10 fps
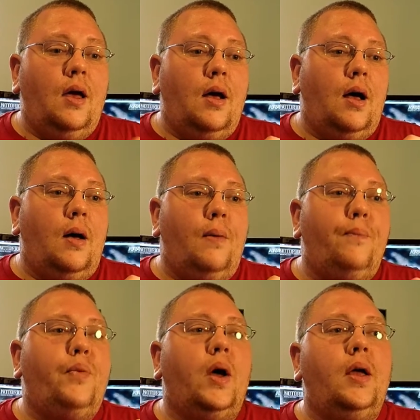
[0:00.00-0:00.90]

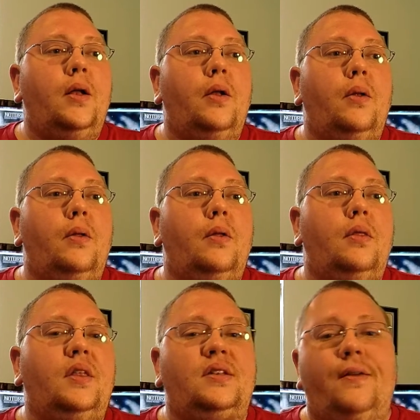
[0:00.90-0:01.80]
But
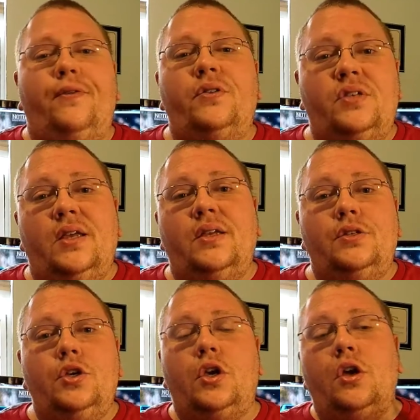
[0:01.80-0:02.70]
the difference
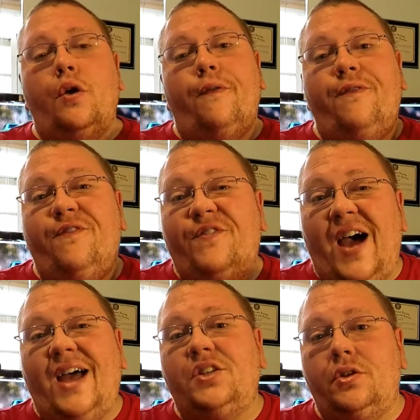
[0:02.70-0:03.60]
is you can go
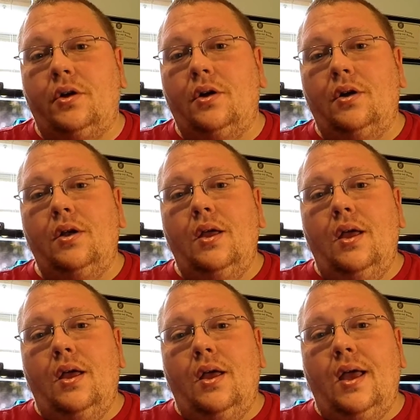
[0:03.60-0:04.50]
faster
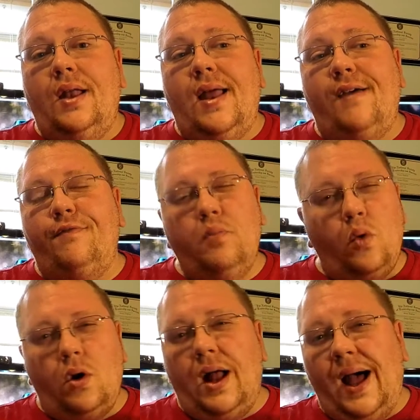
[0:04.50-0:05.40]
and have
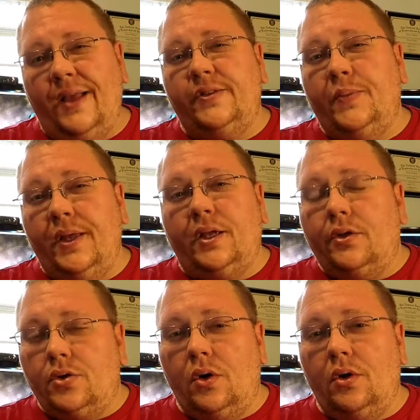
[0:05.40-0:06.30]
more high-speed
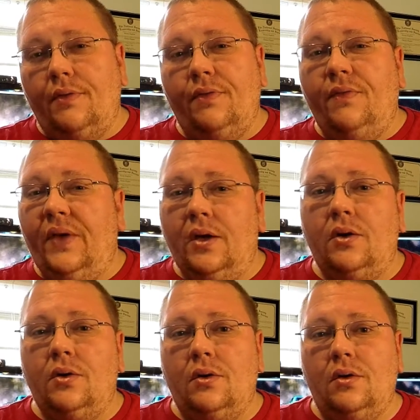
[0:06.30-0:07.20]
control of the
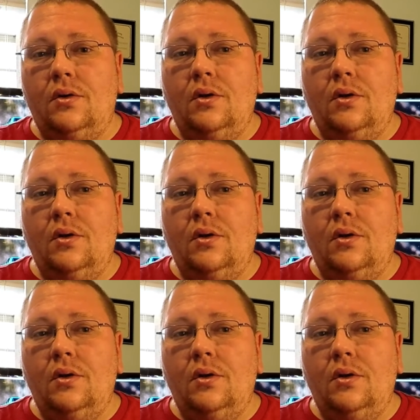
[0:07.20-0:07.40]
vehicle